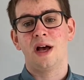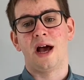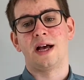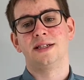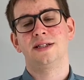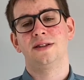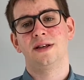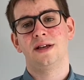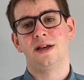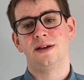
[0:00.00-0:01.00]
as the
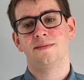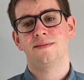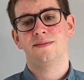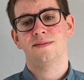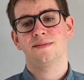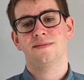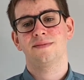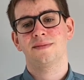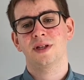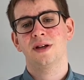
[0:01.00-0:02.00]
king.
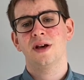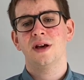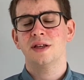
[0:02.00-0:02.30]
This